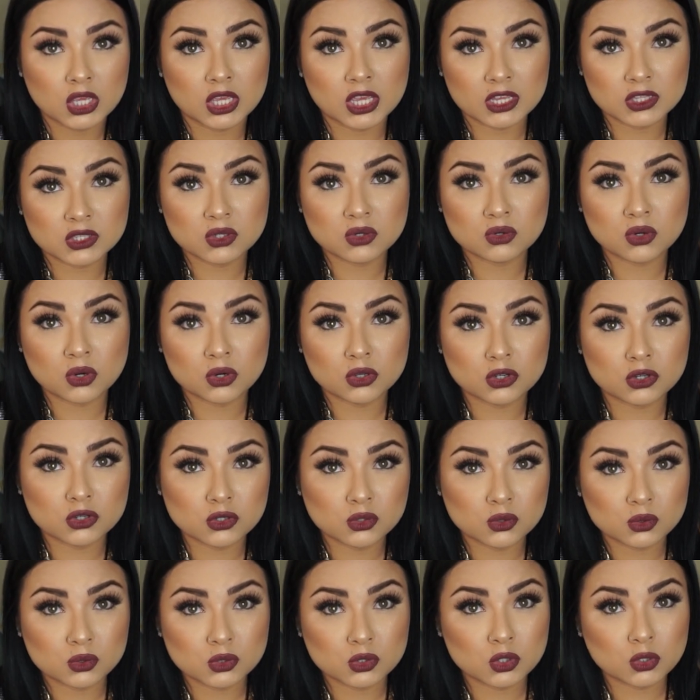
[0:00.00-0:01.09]
get to know your
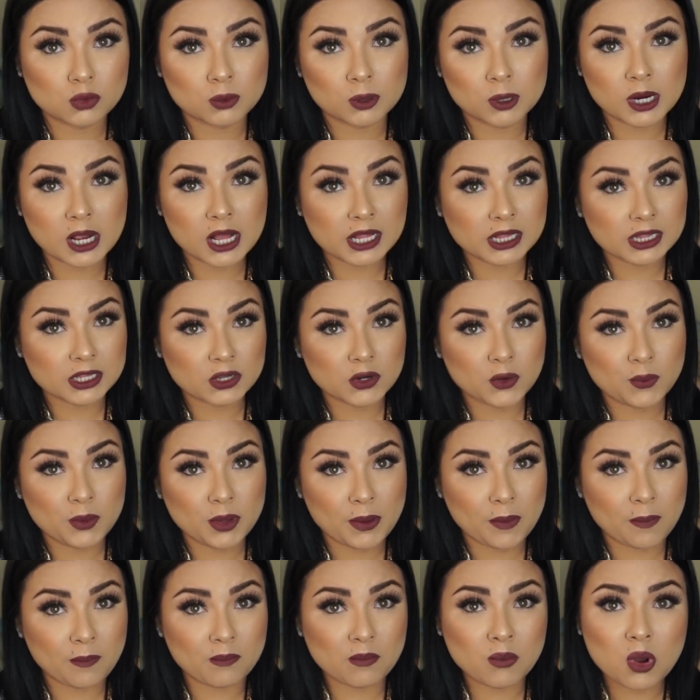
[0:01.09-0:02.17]
YouTuber a little
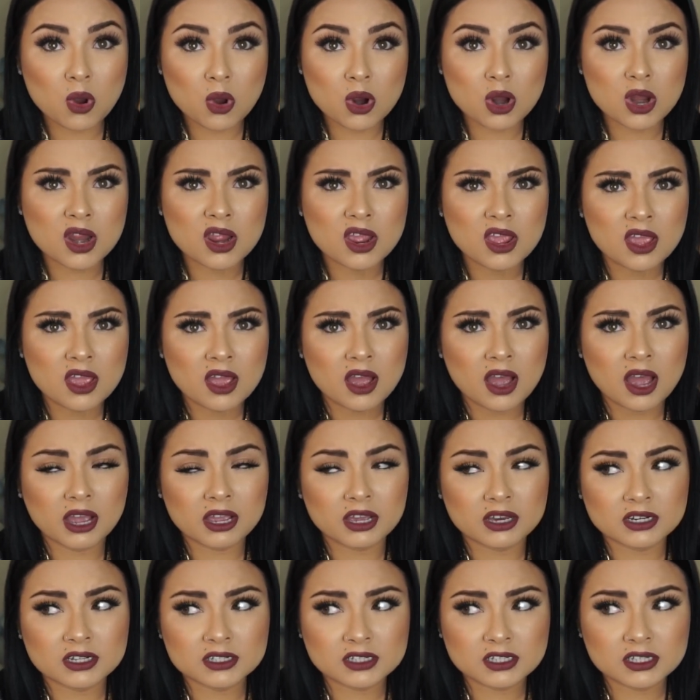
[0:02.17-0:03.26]
bit more.
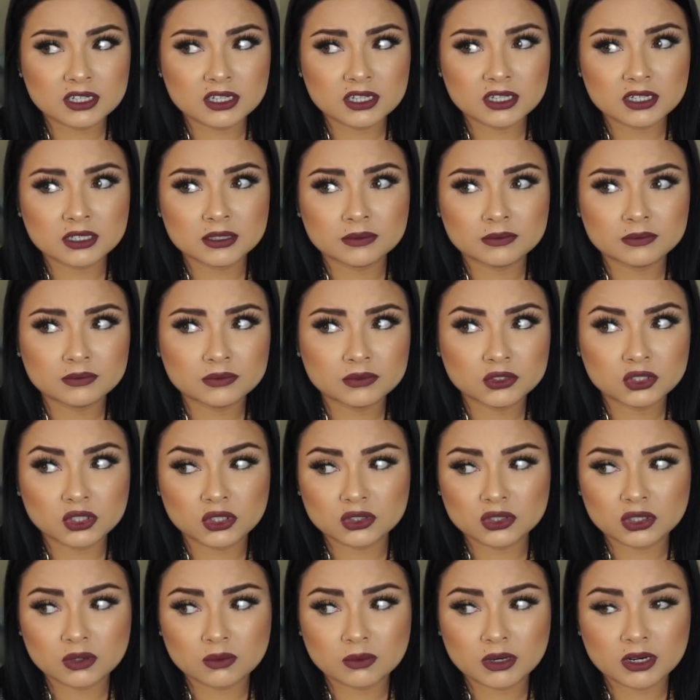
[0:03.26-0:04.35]
I honestly
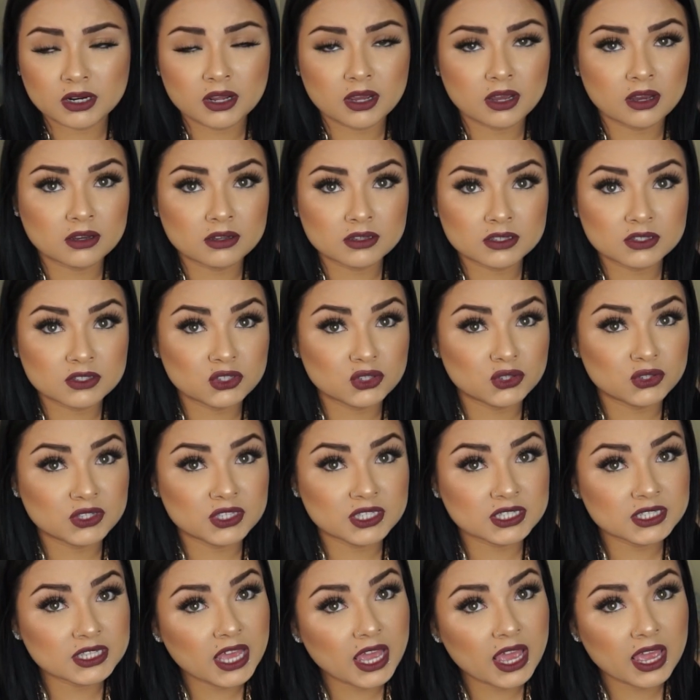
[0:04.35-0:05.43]
don't know what else to
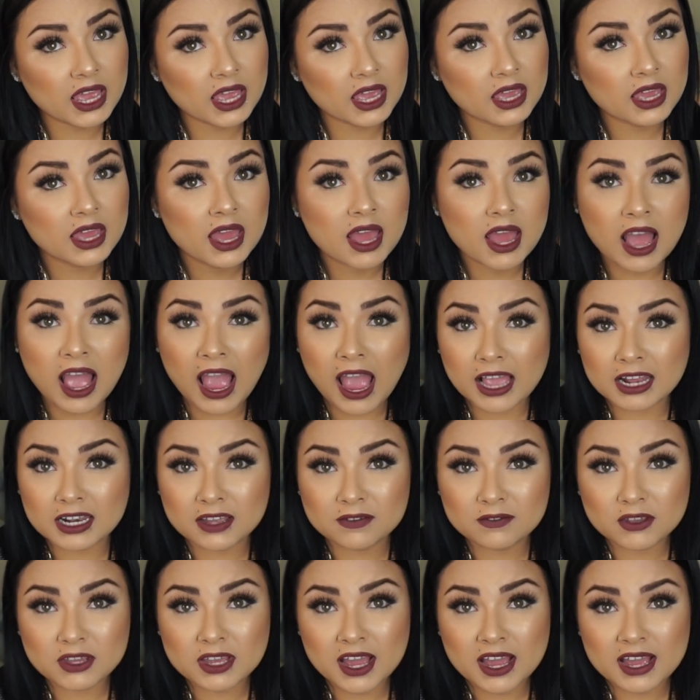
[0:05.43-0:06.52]
say. I
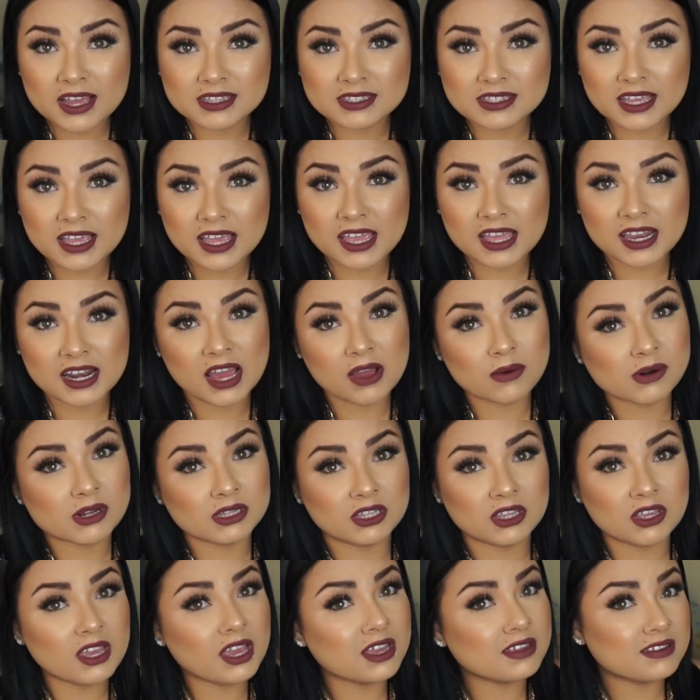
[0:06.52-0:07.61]
love you guys and I want
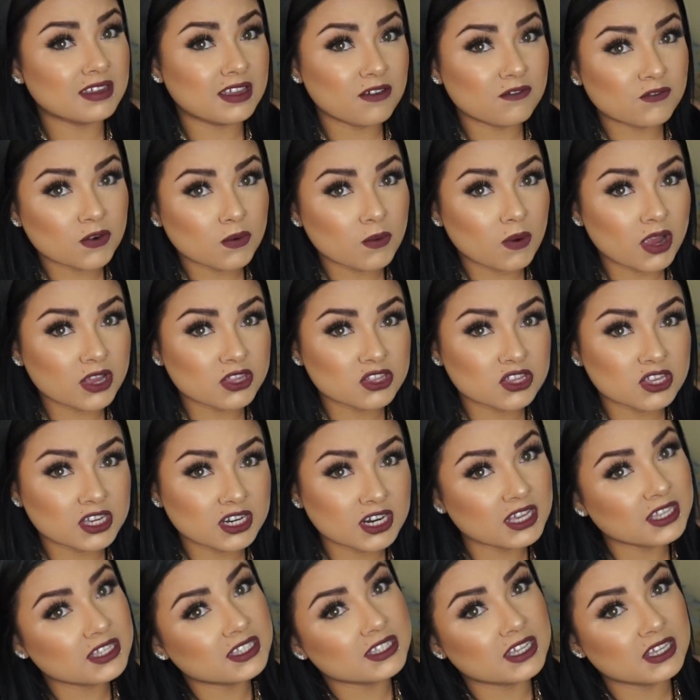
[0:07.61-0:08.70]
to thank you guys again for watching
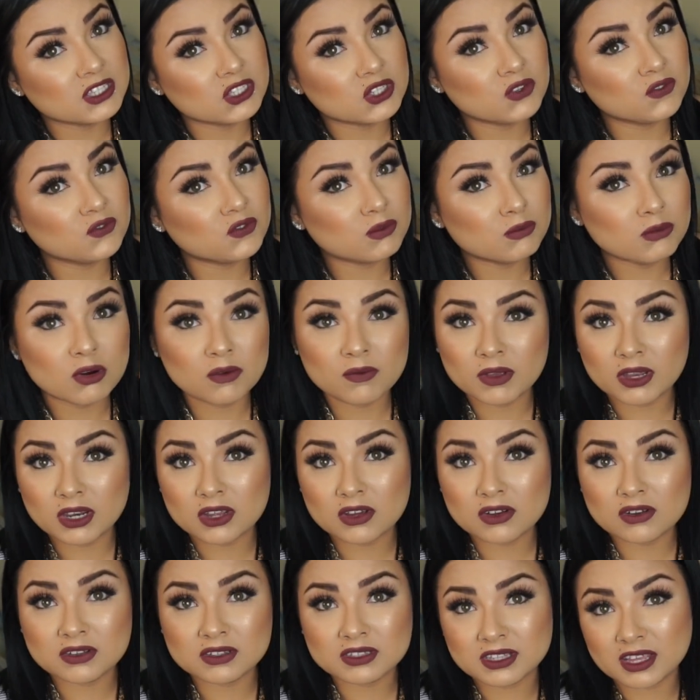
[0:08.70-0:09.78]
and stay tuned for more
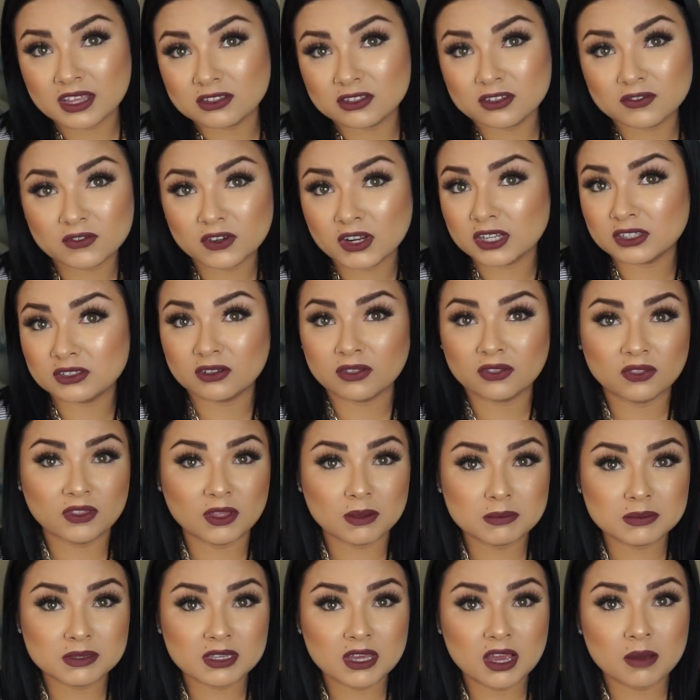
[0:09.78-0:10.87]
videos. And don't forget to
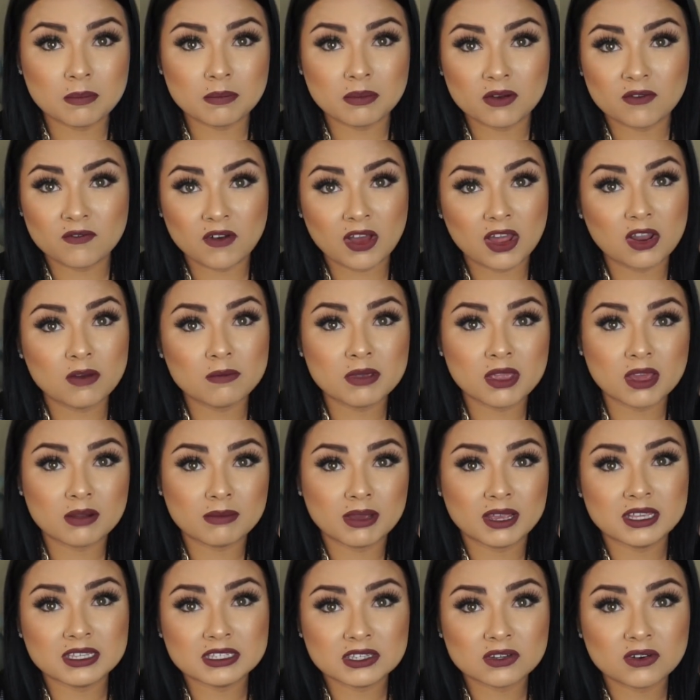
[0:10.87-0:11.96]
thumbs up. Follow me on
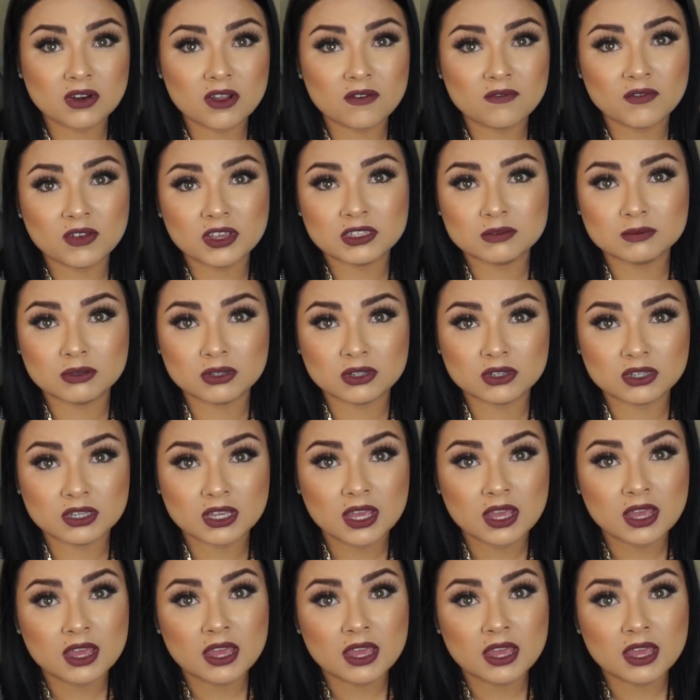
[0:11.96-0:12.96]
my Instagram, Facebook,